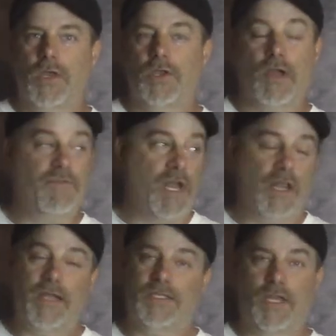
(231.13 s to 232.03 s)
You know, I've got a
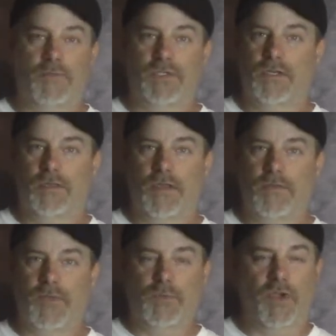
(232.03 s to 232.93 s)
lot of subs.
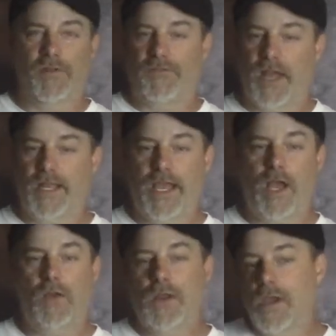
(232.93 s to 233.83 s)
People are going to find
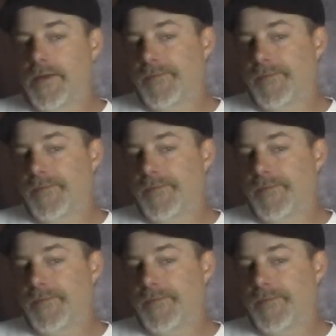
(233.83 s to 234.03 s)
out